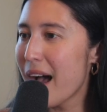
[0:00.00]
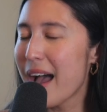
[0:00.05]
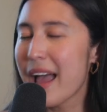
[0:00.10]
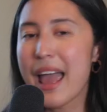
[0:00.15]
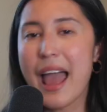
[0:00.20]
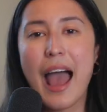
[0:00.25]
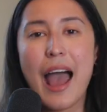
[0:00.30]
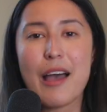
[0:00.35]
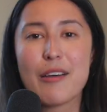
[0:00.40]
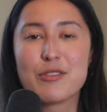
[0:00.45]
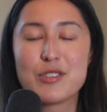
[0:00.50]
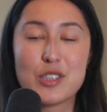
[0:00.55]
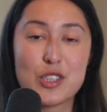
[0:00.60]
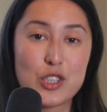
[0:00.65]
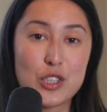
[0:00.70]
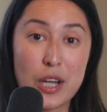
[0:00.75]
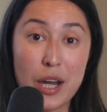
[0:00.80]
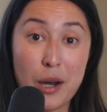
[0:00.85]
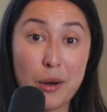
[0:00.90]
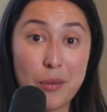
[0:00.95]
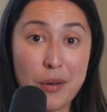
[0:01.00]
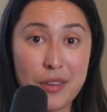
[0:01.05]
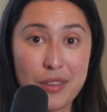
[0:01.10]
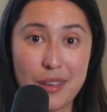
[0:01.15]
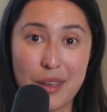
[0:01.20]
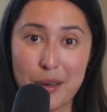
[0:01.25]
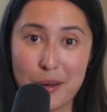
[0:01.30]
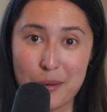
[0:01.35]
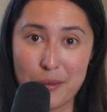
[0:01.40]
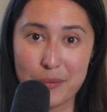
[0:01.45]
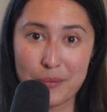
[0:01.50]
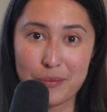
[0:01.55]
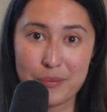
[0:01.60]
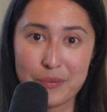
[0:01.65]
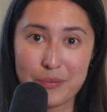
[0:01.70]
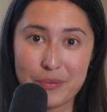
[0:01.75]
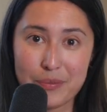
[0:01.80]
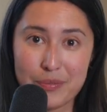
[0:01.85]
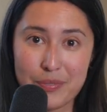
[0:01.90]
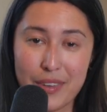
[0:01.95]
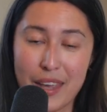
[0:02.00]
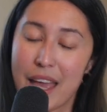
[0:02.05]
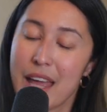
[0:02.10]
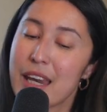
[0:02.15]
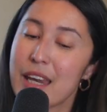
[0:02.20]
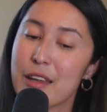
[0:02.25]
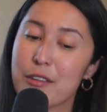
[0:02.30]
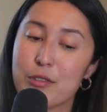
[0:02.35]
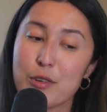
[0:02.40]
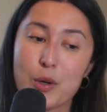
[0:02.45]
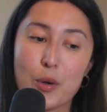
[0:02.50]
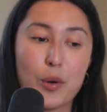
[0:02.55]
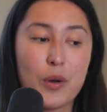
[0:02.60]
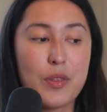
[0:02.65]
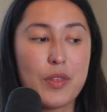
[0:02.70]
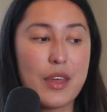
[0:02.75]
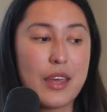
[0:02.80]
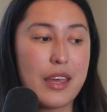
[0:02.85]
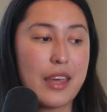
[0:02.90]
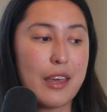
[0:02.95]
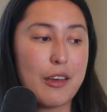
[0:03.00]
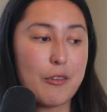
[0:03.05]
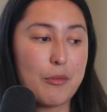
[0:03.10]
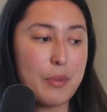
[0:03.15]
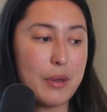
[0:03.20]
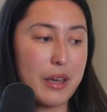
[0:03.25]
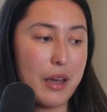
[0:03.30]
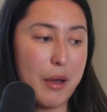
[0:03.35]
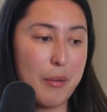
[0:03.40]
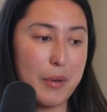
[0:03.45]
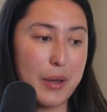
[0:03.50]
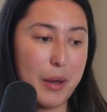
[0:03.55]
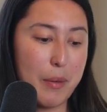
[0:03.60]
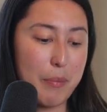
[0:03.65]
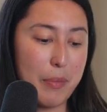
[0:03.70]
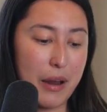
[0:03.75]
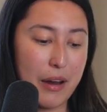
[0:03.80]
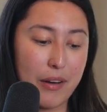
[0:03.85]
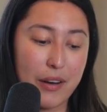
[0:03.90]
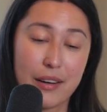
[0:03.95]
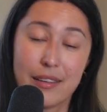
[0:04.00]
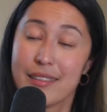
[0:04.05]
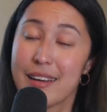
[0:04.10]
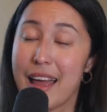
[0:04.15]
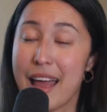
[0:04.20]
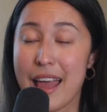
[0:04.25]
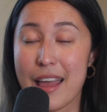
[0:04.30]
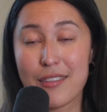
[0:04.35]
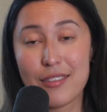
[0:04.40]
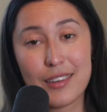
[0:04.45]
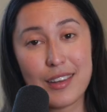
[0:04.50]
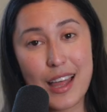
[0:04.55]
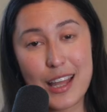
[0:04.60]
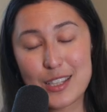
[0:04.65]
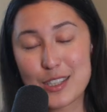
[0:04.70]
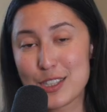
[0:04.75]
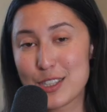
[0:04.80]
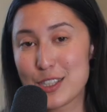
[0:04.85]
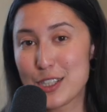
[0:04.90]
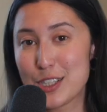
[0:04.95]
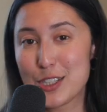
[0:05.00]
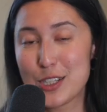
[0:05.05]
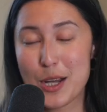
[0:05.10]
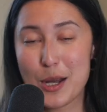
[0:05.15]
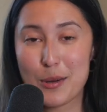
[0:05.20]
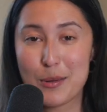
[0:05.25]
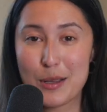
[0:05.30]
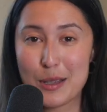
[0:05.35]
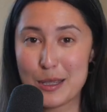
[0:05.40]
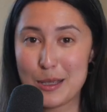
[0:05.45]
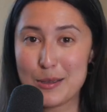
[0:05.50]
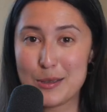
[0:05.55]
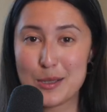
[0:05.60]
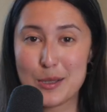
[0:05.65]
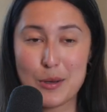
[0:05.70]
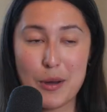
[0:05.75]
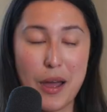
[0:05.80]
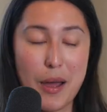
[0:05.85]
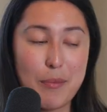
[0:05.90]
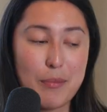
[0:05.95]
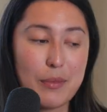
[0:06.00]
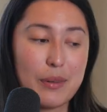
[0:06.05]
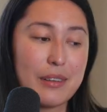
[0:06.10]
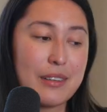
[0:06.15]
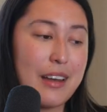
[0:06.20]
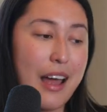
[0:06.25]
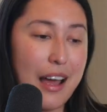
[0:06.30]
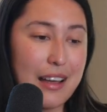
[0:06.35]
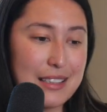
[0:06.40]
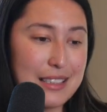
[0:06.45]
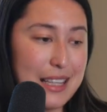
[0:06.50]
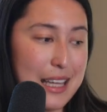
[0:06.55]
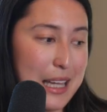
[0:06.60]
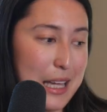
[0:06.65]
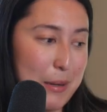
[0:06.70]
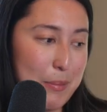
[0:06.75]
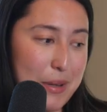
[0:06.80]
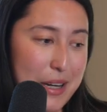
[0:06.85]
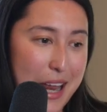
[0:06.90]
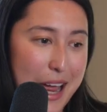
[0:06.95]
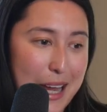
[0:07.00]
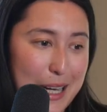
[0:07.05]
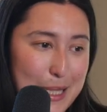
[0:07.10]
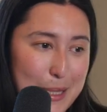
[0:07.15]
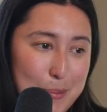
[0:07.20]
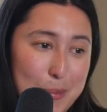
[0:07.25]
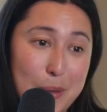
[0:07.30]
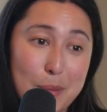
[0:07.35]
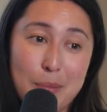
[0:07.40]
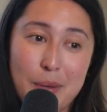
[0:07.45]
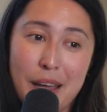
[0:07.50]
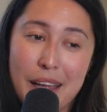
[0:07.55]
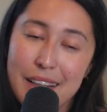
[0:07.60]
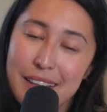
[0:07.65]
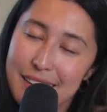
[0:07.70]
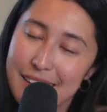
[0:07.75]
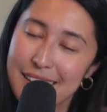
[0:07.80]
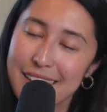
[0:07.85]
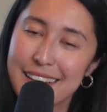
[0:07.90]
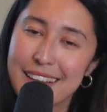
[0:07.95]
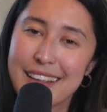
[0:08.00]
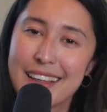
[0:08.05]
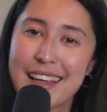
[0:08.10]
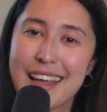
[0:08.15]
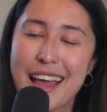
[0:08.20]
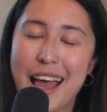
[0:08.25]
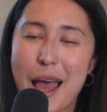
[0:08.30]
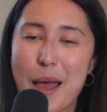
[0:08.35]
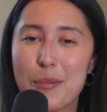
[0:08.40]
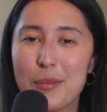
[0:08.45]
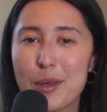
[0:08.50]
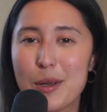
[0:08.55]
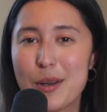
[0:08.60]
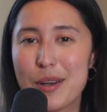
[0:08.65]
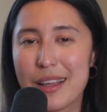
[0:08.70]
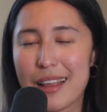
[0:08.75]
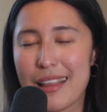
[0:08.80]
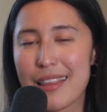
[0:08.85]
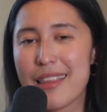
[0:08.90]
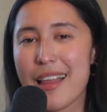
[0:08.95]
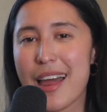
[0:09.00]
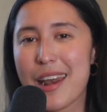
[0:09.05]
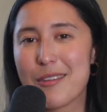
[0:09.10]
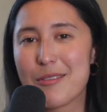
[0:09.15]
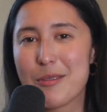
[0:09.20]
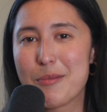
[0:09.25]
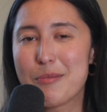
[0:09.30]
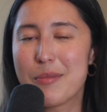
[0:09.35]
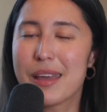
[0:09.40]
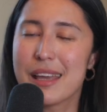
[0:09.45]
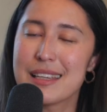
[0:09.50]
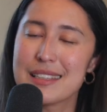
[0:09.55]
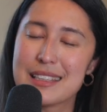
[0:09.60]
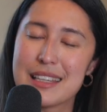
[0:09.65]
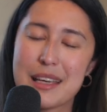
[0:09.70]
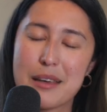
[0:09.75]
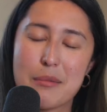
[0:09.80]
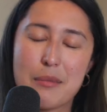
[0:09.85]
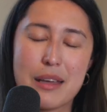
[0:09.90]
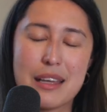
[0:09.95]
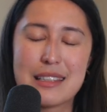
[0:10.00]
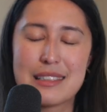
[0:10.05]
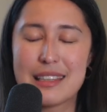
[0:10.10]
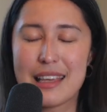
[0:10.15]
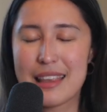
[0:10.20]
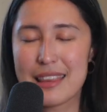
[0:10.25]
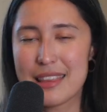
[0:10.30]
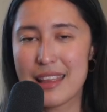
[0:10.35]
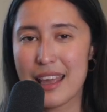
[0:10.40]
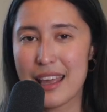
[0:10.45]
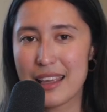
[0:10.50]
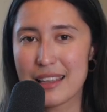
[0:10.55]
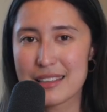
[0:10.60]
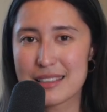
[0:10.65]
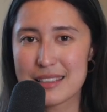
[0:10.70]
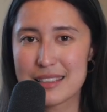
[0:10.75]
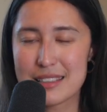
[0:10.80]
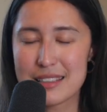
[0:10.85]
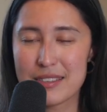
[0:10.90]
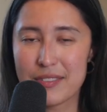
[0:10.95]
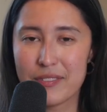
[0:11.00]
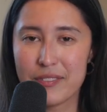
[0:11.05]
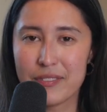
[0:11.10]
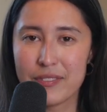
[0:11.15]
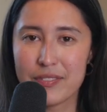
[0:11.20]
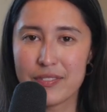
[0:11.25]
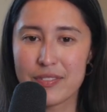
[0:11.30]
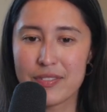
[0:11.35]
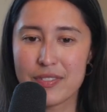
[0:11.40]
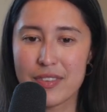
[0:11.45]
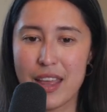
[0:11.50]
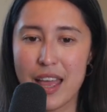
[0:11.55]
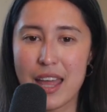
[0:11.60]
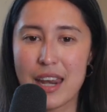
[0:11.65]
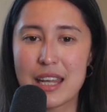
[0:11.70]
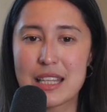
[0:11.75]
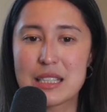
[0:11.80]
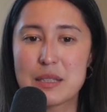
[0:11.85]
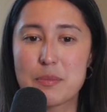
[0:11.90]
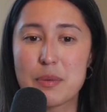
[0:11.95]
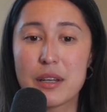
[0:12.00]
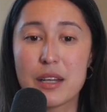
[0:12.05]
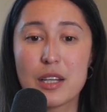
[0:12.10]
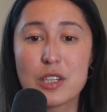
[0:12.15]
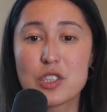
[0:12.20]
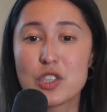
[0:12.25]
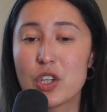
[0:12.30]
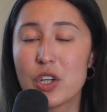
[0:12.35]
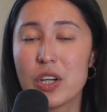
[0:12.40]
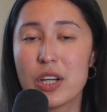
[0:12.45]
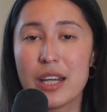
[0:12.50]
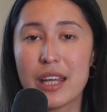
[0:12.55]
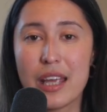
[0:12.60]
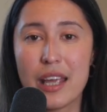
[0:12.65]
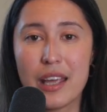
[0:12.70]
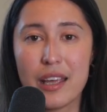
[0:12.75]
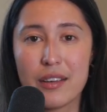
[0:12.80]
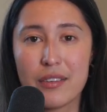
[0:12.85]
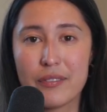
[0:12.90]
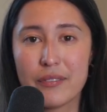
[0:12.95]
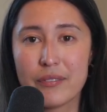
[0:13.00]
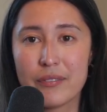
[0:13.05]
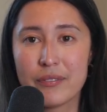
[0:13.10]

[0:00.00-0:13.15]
I have to share with you. And if you're thinking of becoming a parent, I have lots to share with you too. I'm not saying I'm an expert, but I'm learning a lot of amazing, amazing things. And it's been a journey.